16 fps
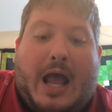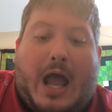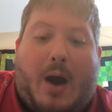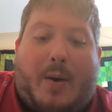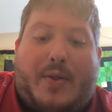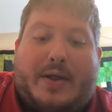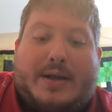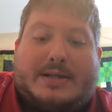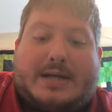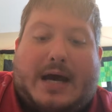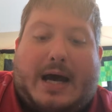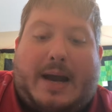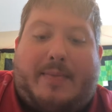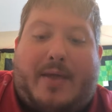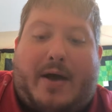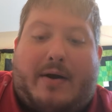And within
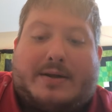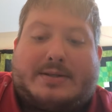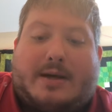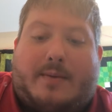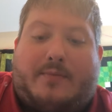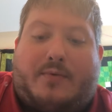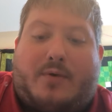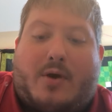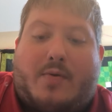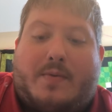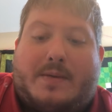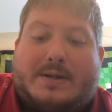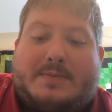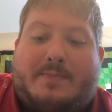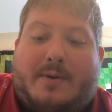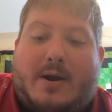time thou hast come forth from
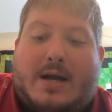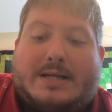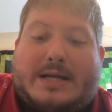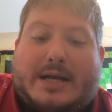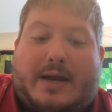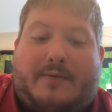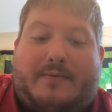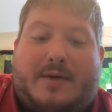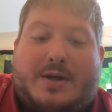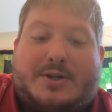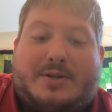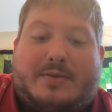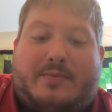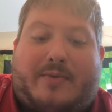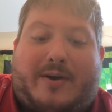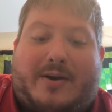the Spirit, taking flesh
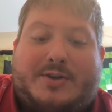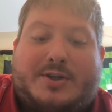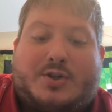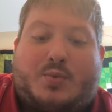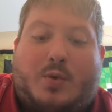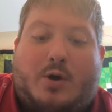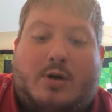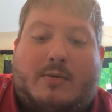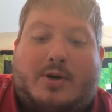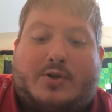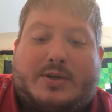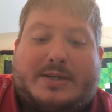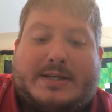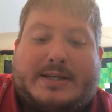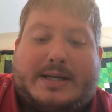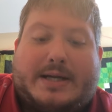in the Virgin's womb, O
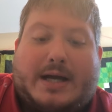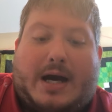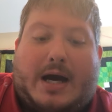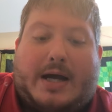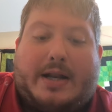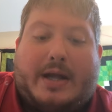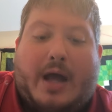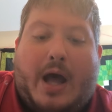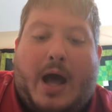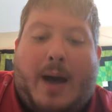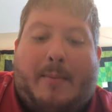transcendent God,